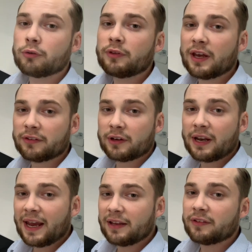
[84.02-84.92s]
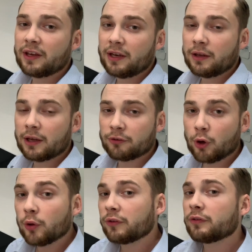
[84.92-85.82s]
2018 and
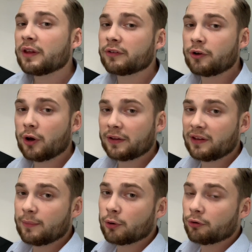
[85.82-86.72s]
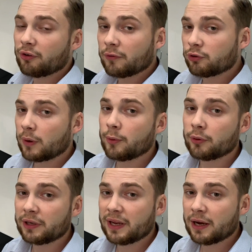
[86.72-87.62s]
early 2019 models, of which we're
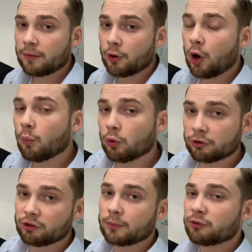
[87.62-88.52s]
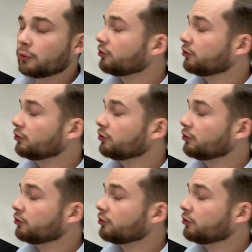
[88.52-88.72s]
building now, the hot water service